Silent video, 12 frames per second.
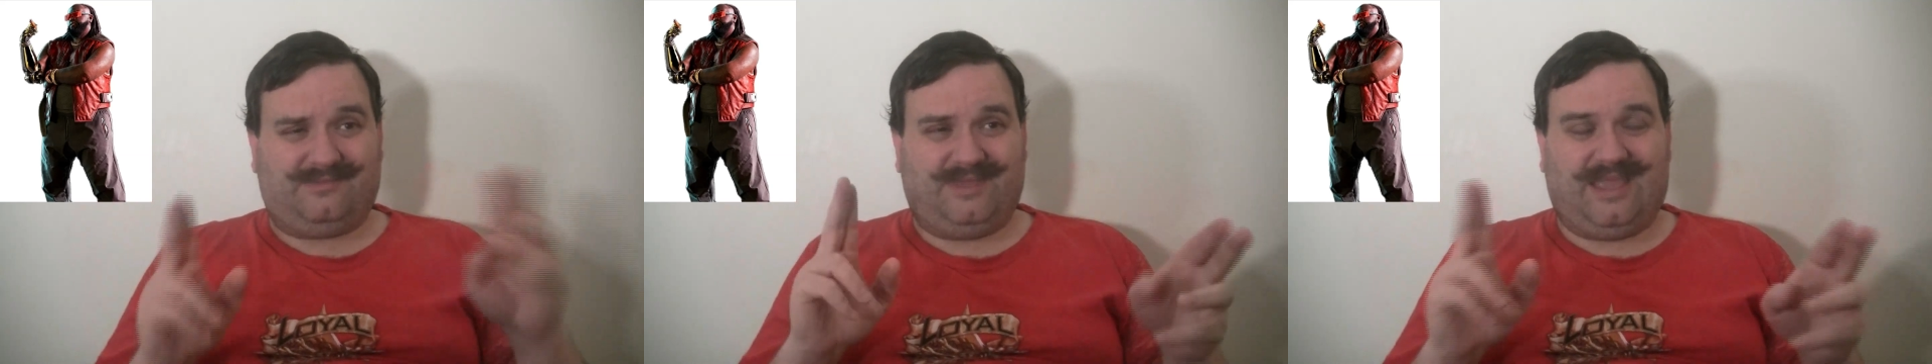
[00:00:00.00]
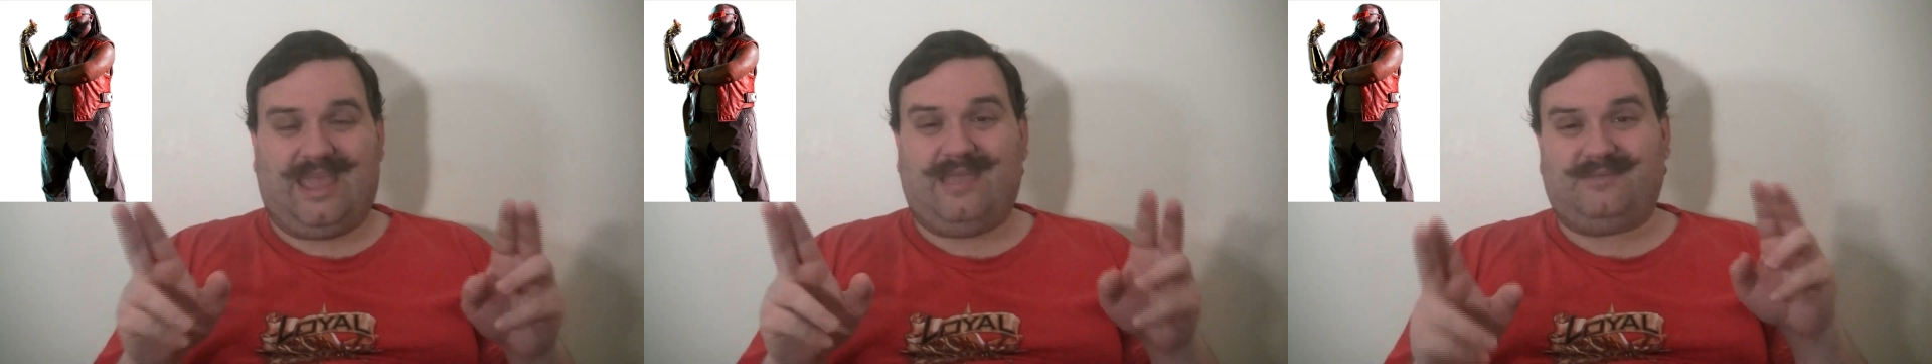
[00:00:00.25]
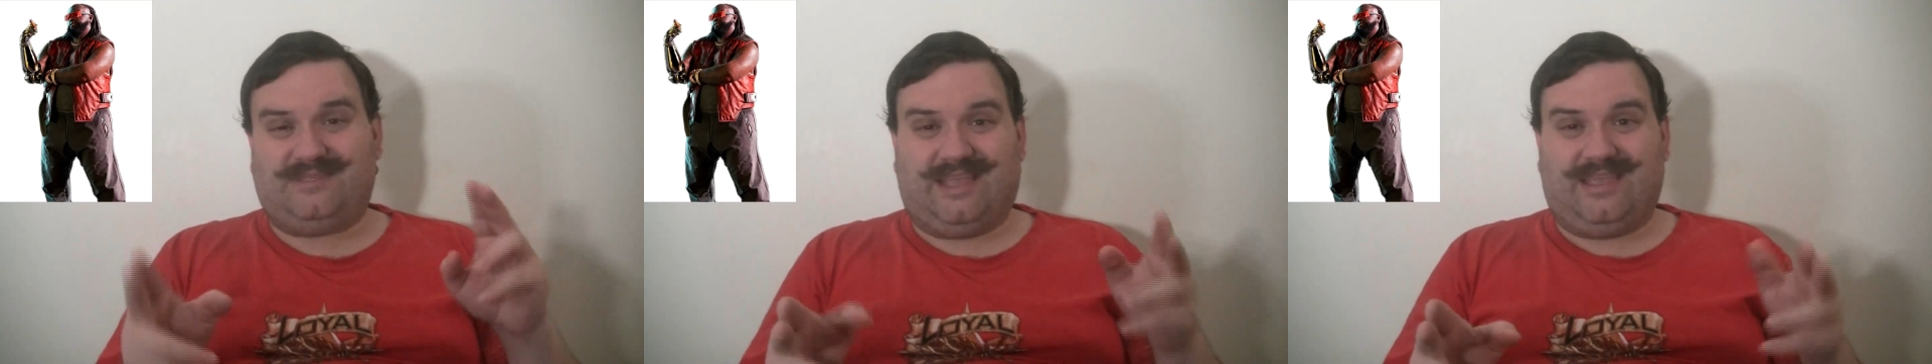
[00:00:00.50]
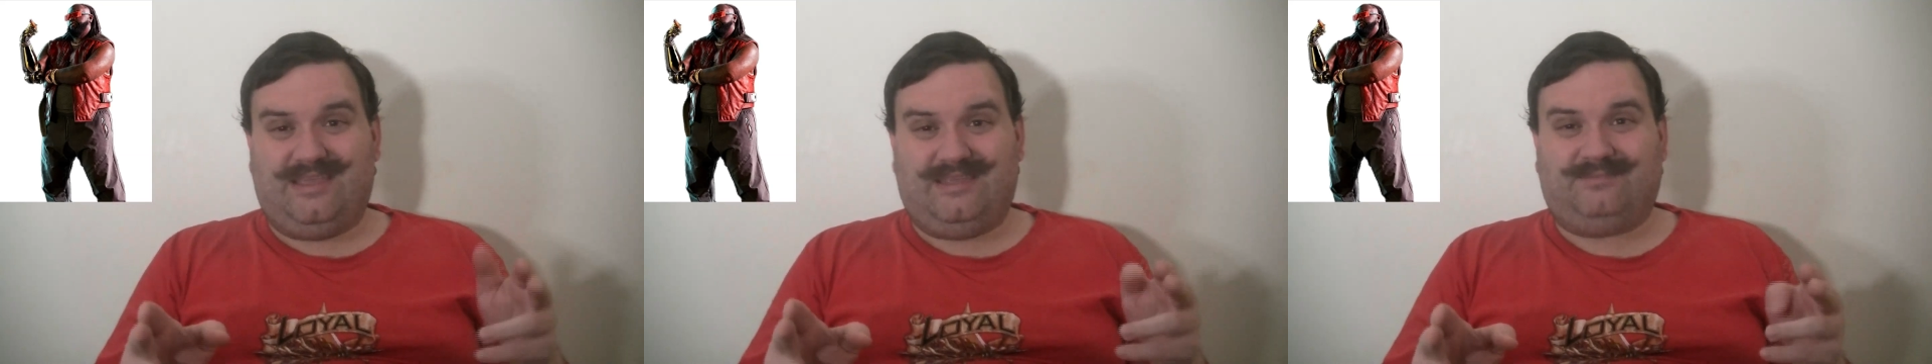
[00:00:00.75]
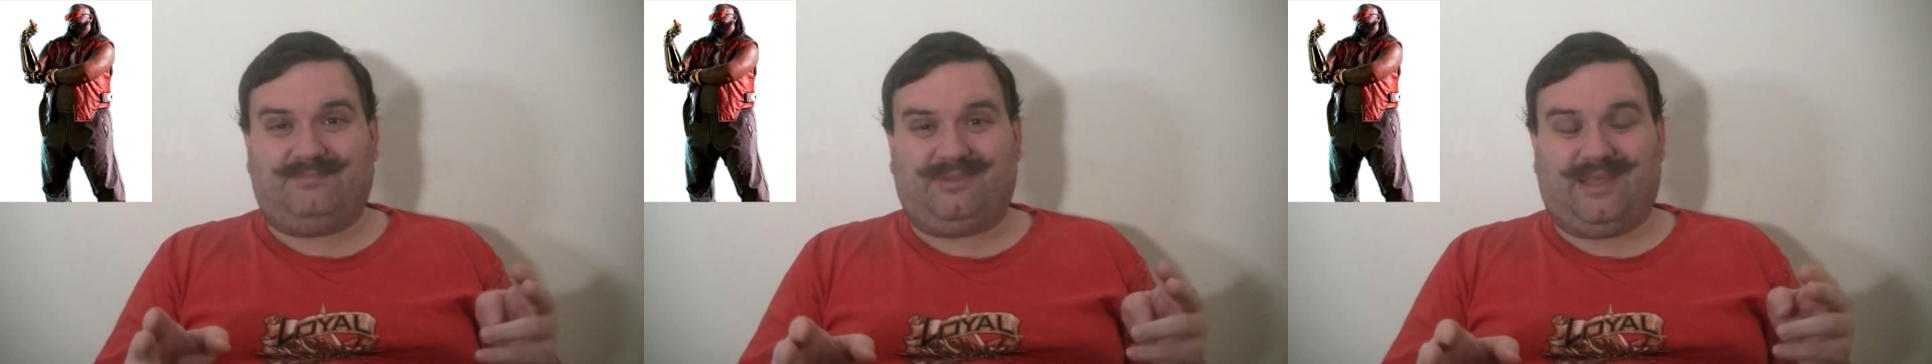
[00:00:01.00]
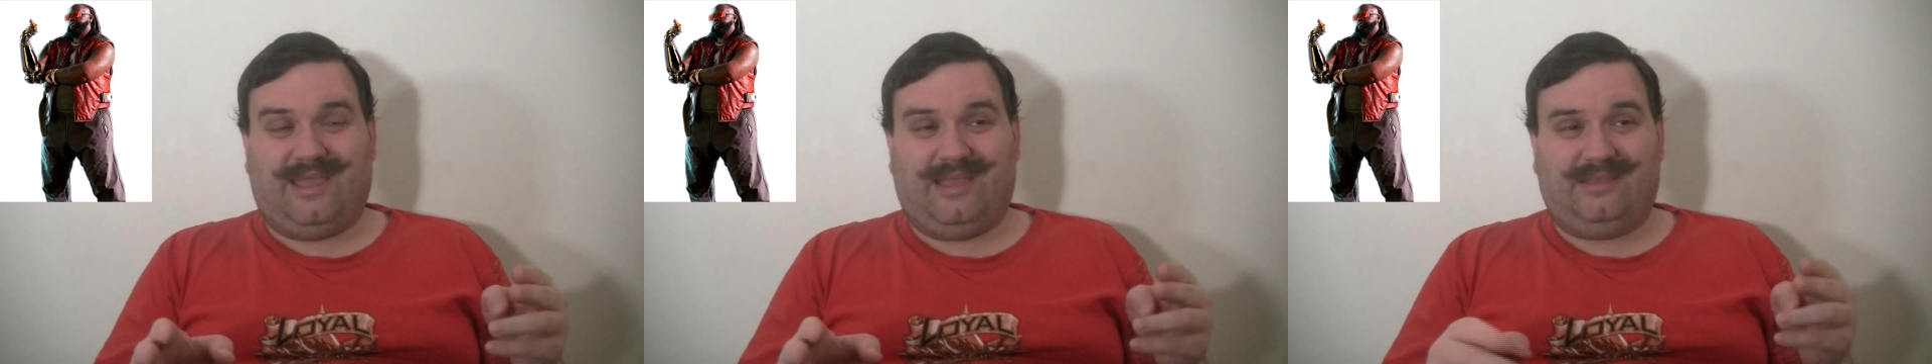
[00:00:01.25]
games that he's
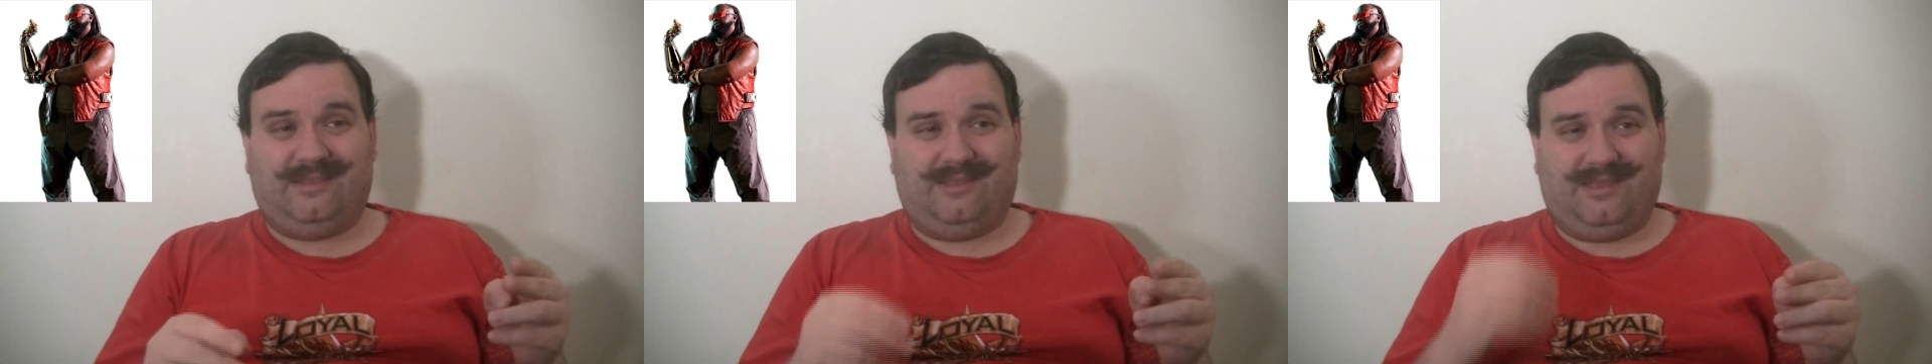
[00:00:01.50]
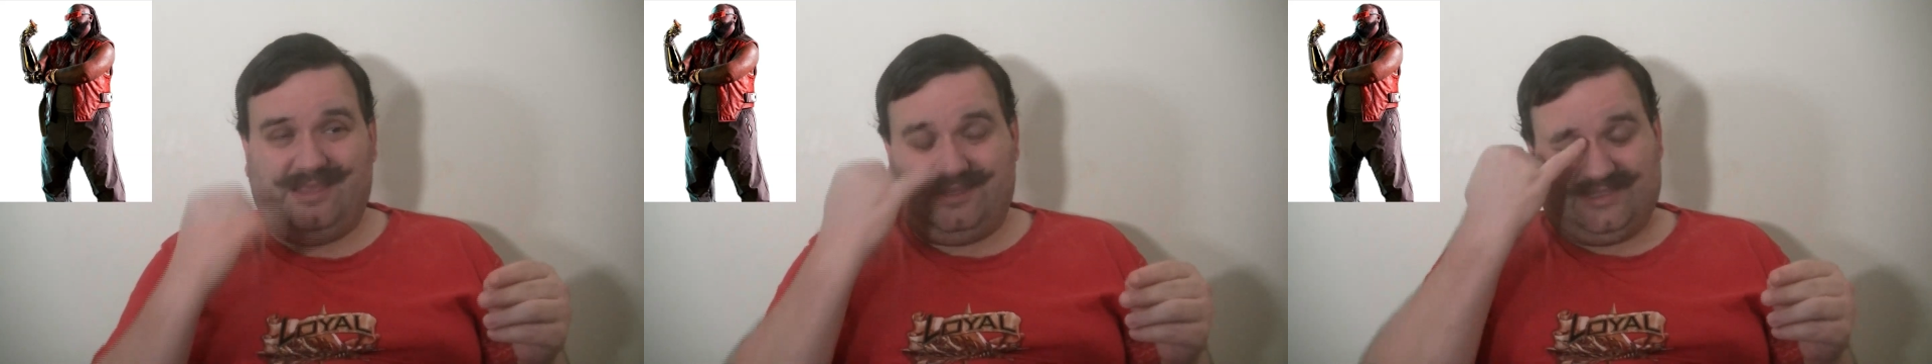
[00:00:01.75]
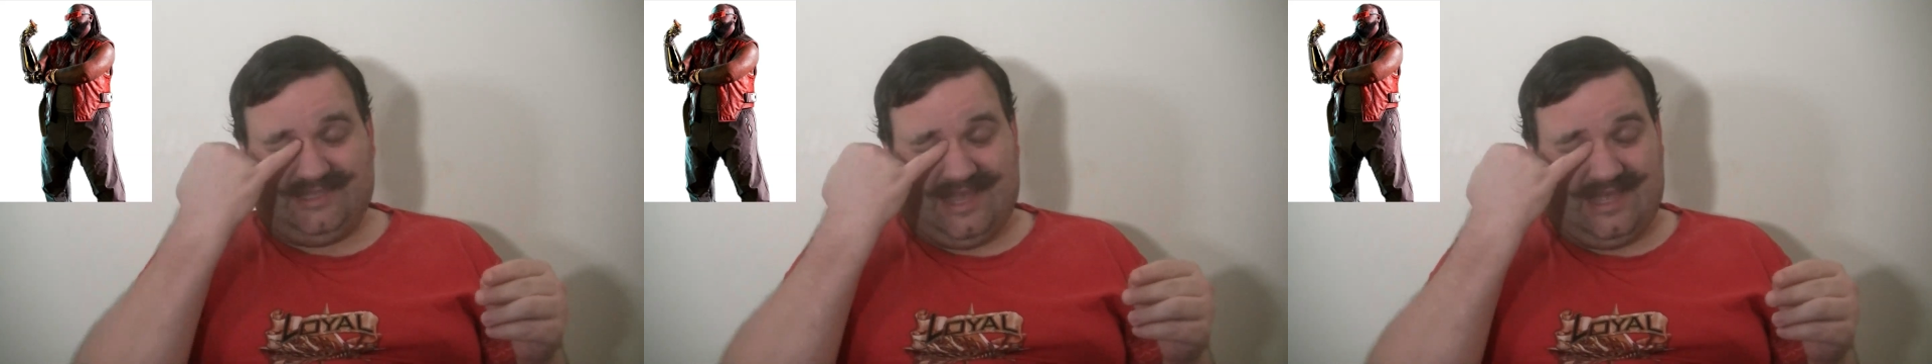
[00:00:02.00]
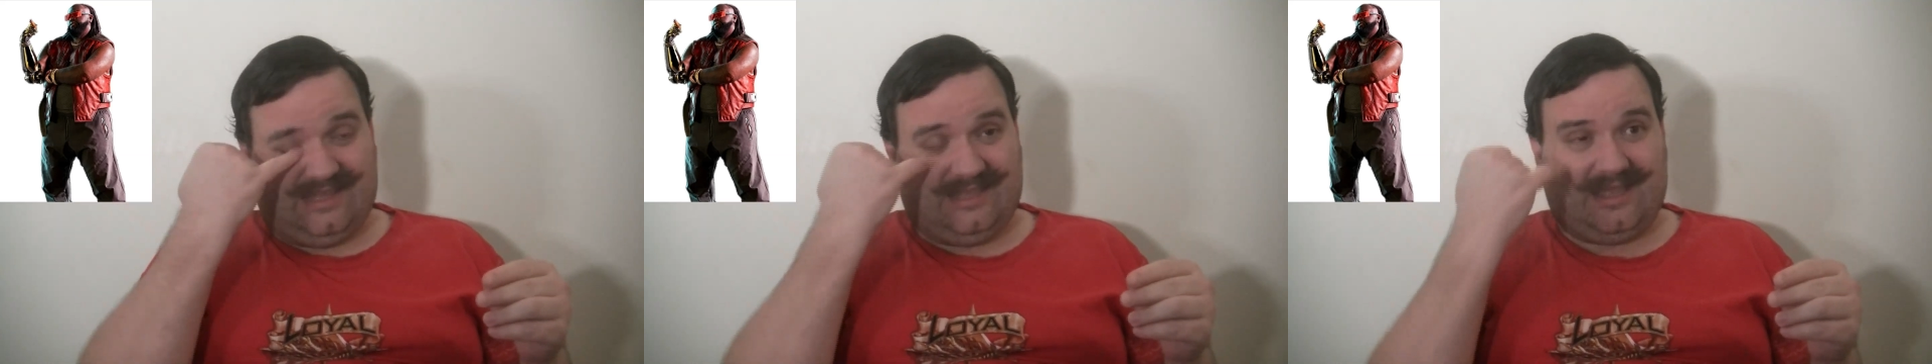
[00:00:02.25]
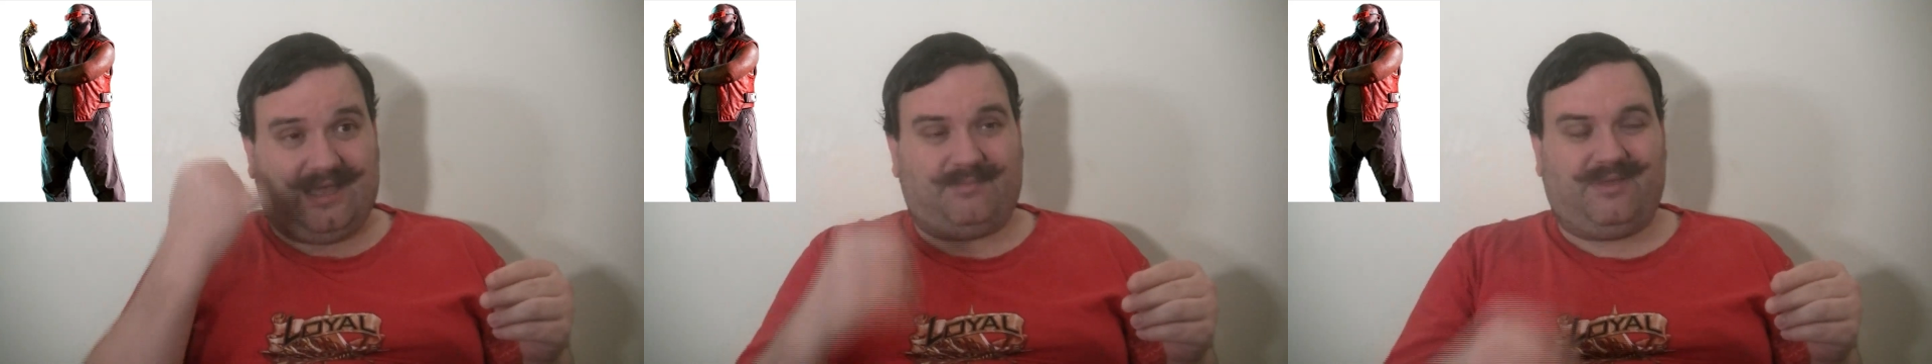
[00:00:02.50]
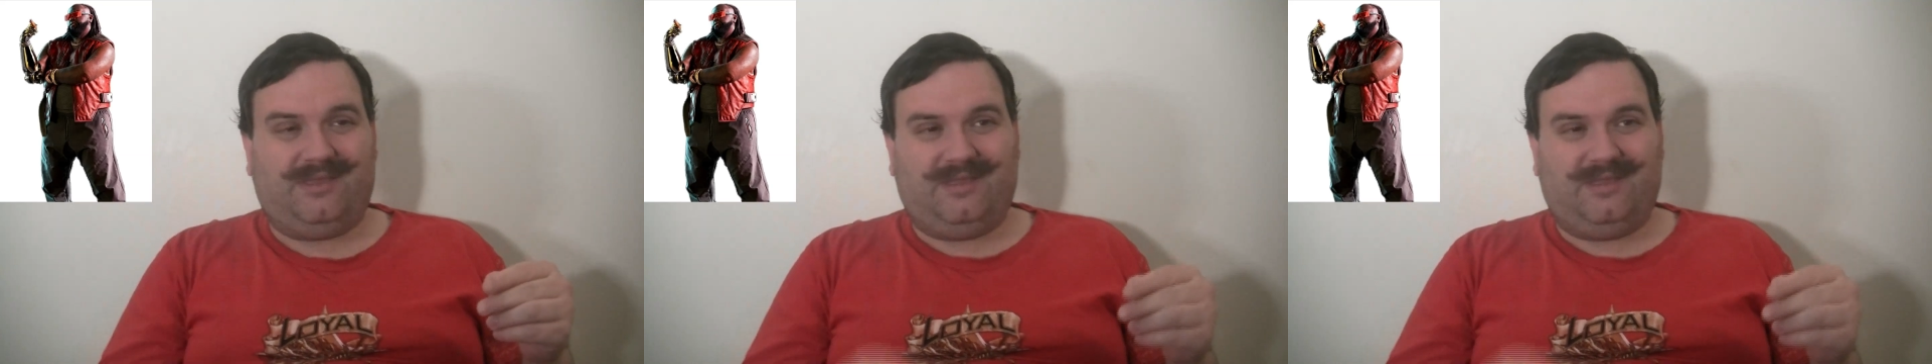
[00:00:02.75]
setting up,